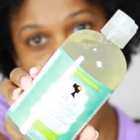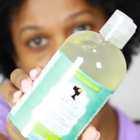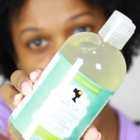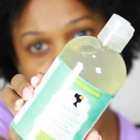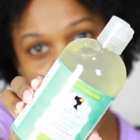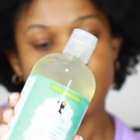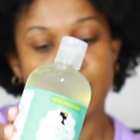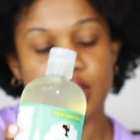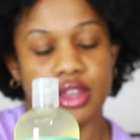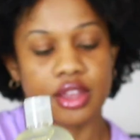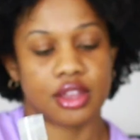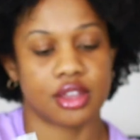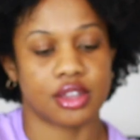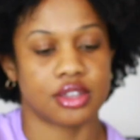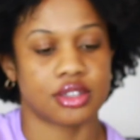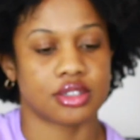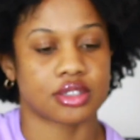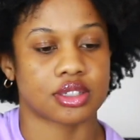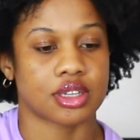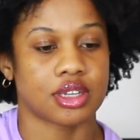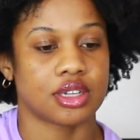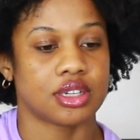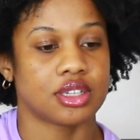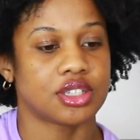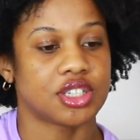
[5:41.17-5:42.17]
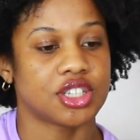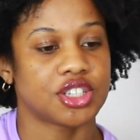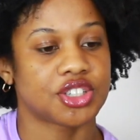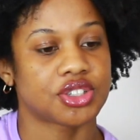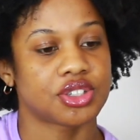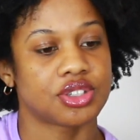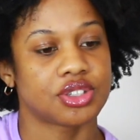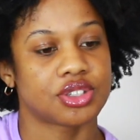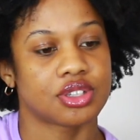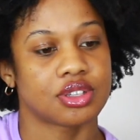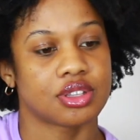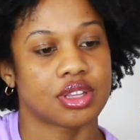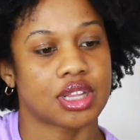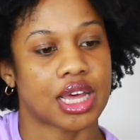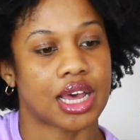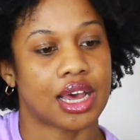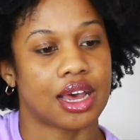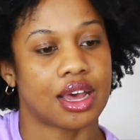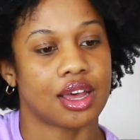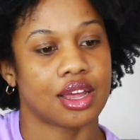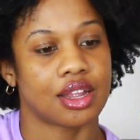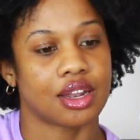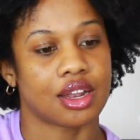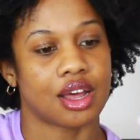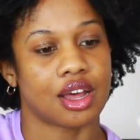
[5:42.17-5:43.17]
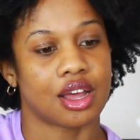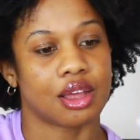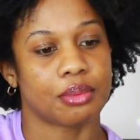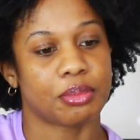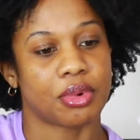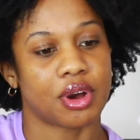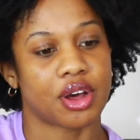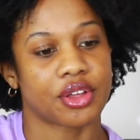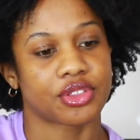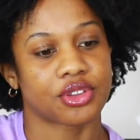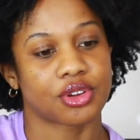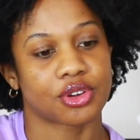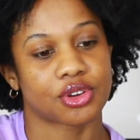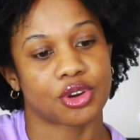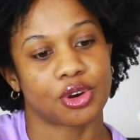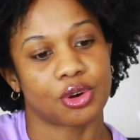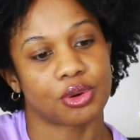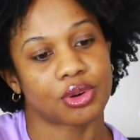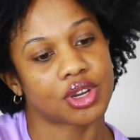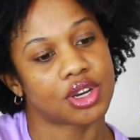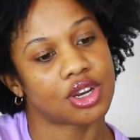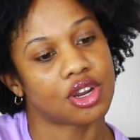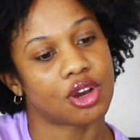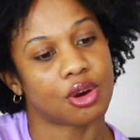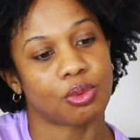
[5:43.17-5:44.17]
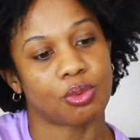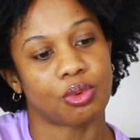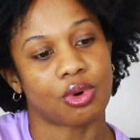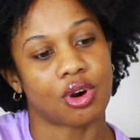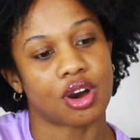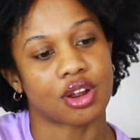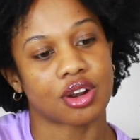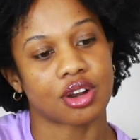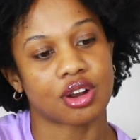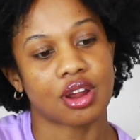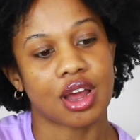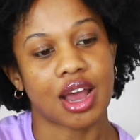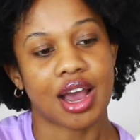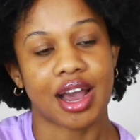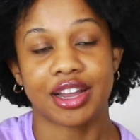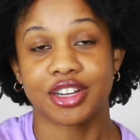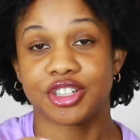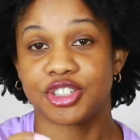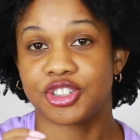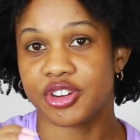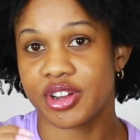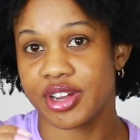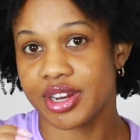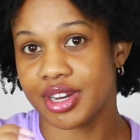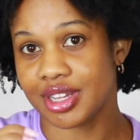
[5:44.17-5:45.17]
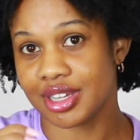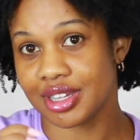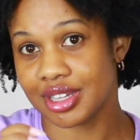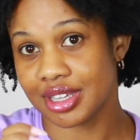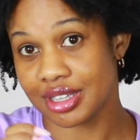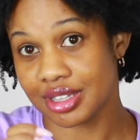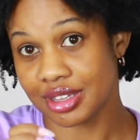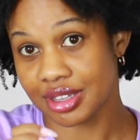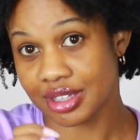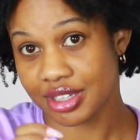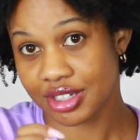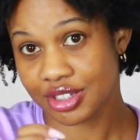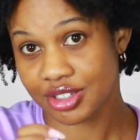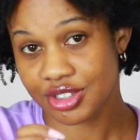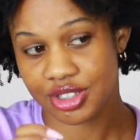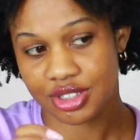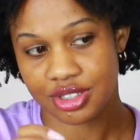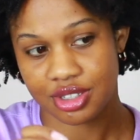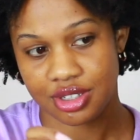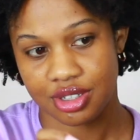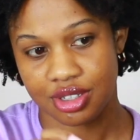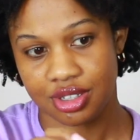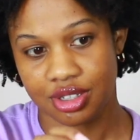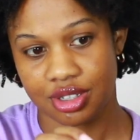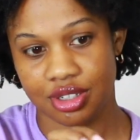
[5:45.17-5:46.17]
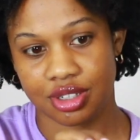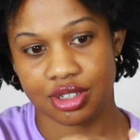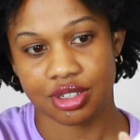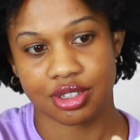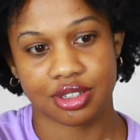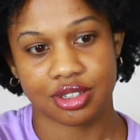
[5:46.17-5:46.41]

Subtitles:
And in addition to that, I bought their coconut water hydrating elixir.